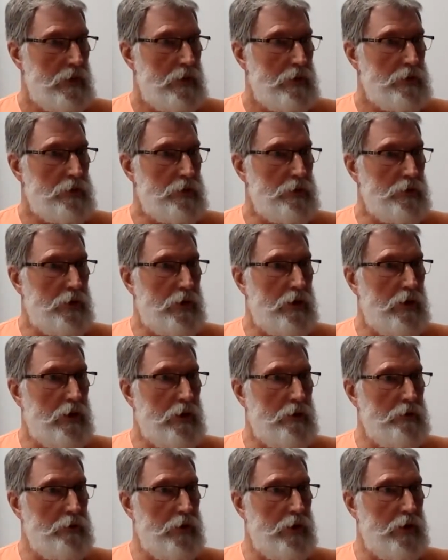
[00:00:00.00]
So there
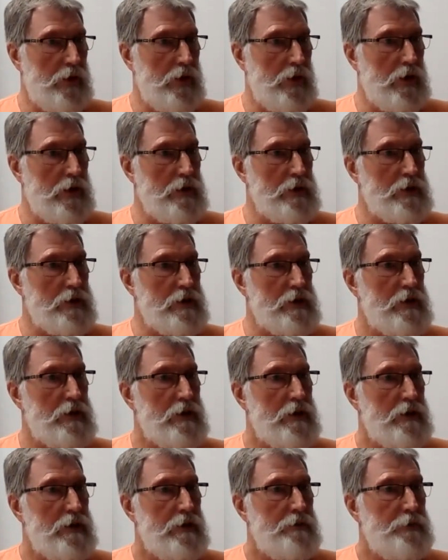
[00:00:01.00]
are various
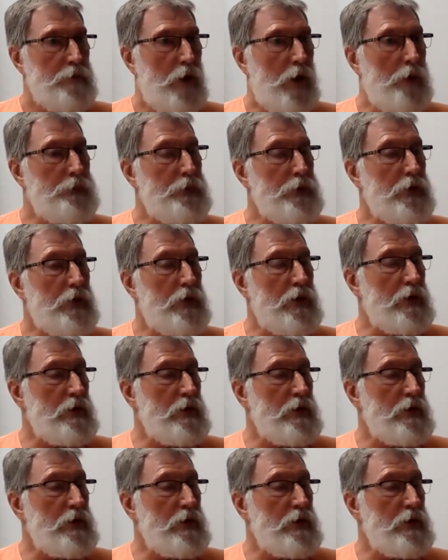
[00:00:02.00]
optical